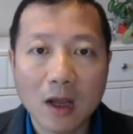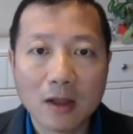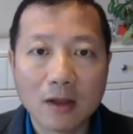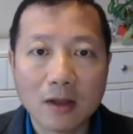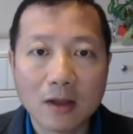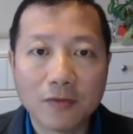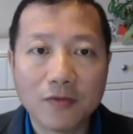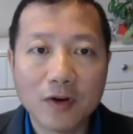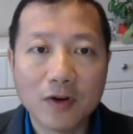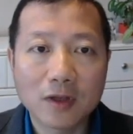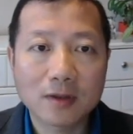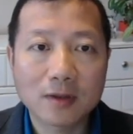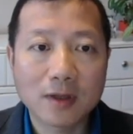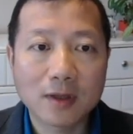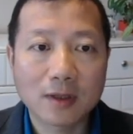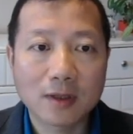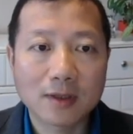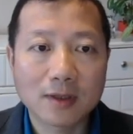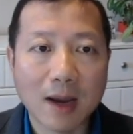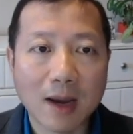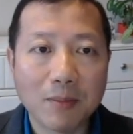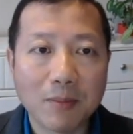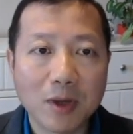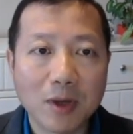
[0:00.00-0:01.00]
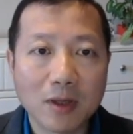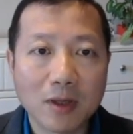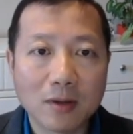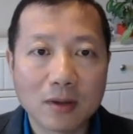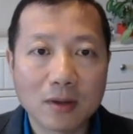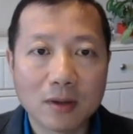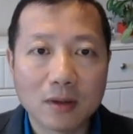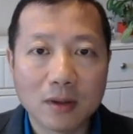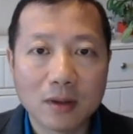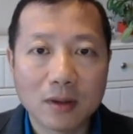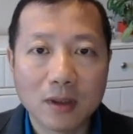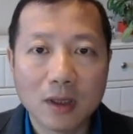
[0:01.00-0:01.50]
The first assignment
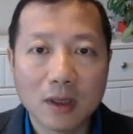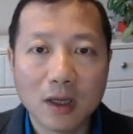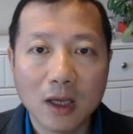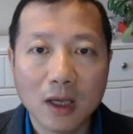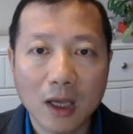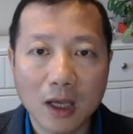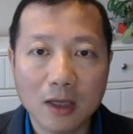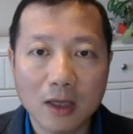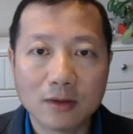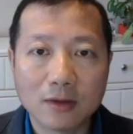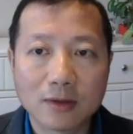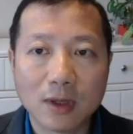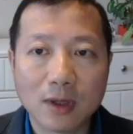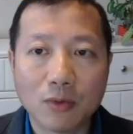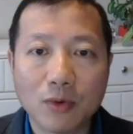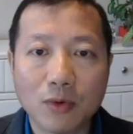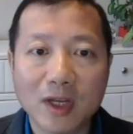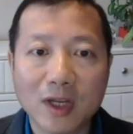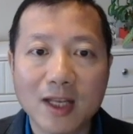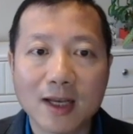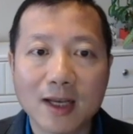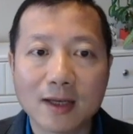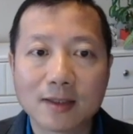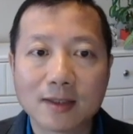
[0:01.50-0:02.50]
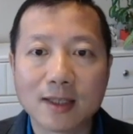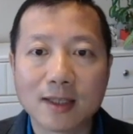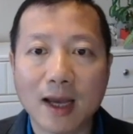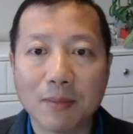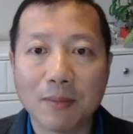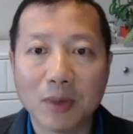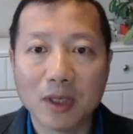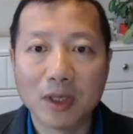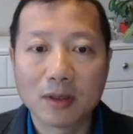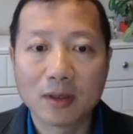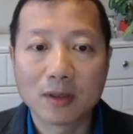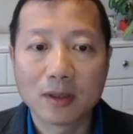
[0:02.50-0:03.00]
is the reading
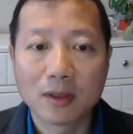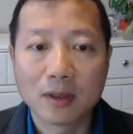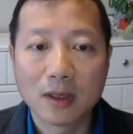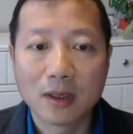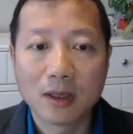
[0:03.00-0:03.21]
assignment.